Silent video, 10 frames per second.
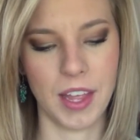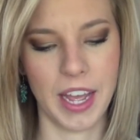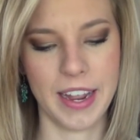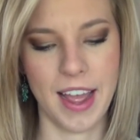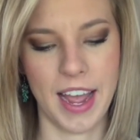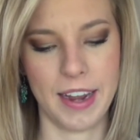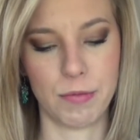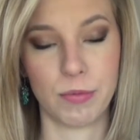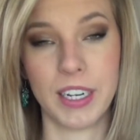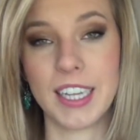I
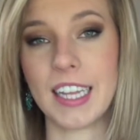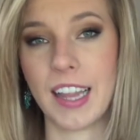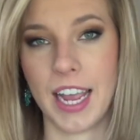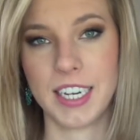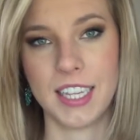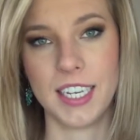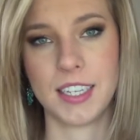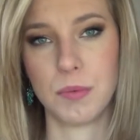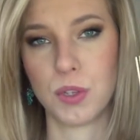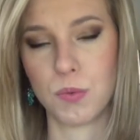really liked
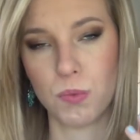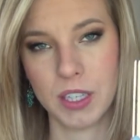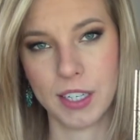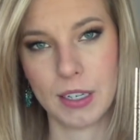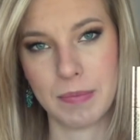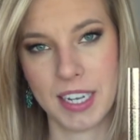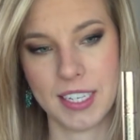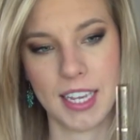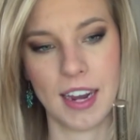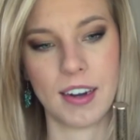this. It was a really good
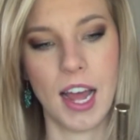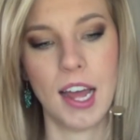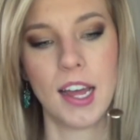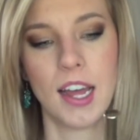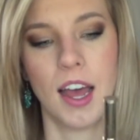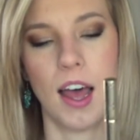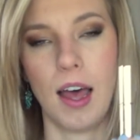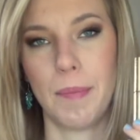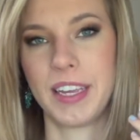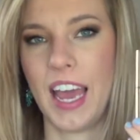mascara.
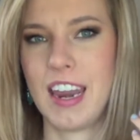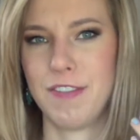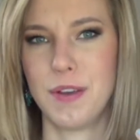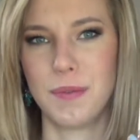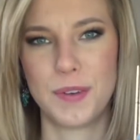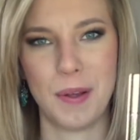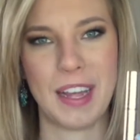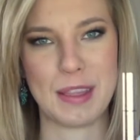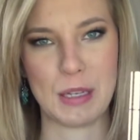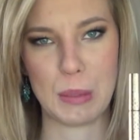Again, if you don't
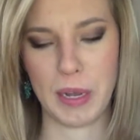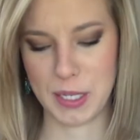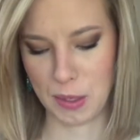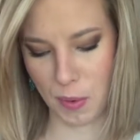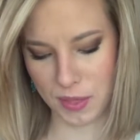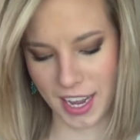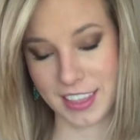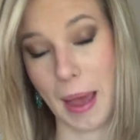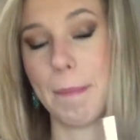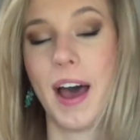like those spikes, you won't
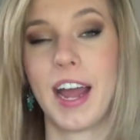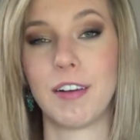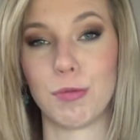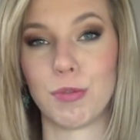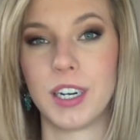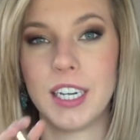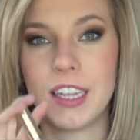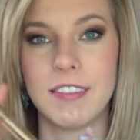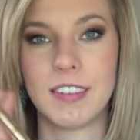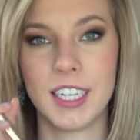like that, but I
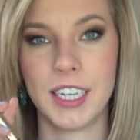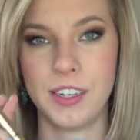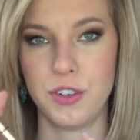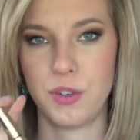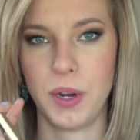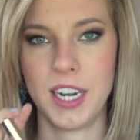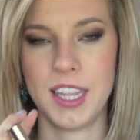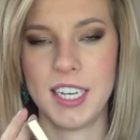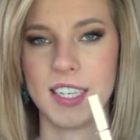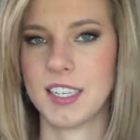really enjoyed
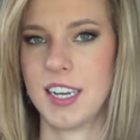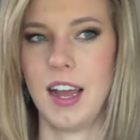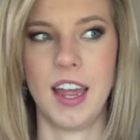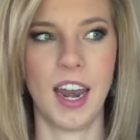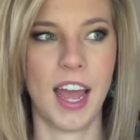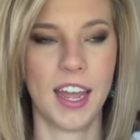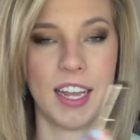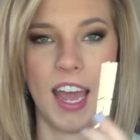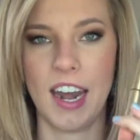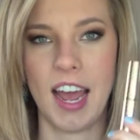this. And
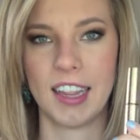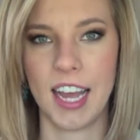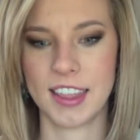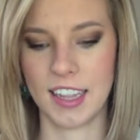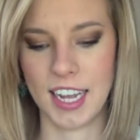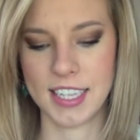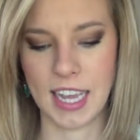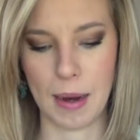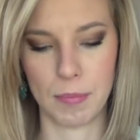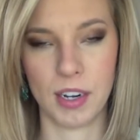I like the Lights
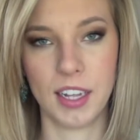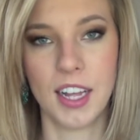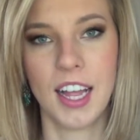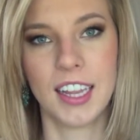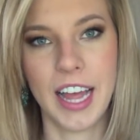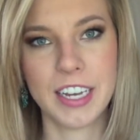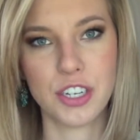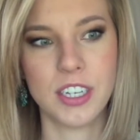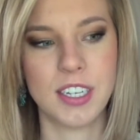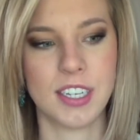Camera
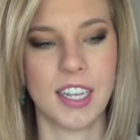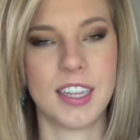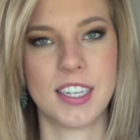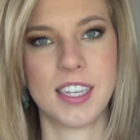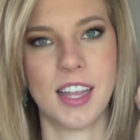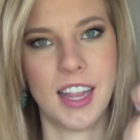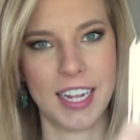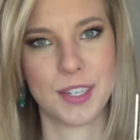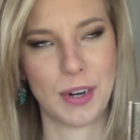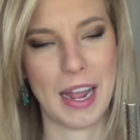Lashes, and this is the
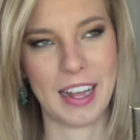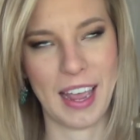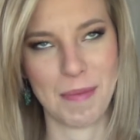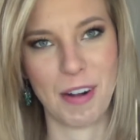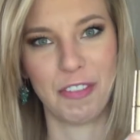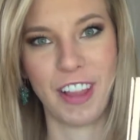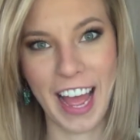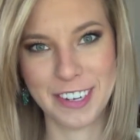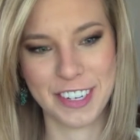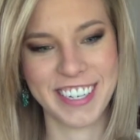Lights Camera
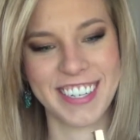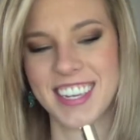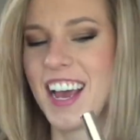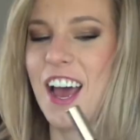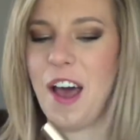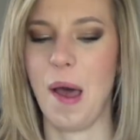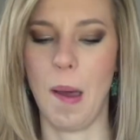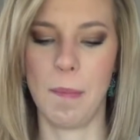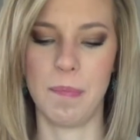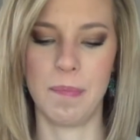Flashes.
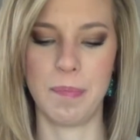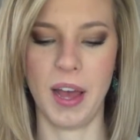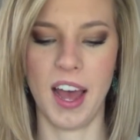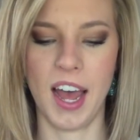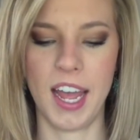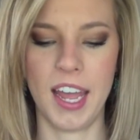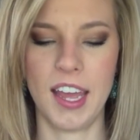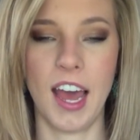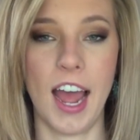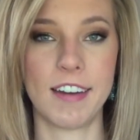But
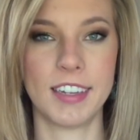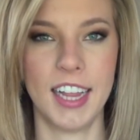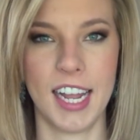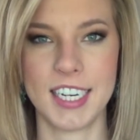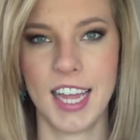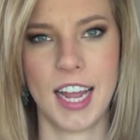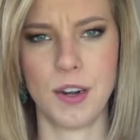I really liked that.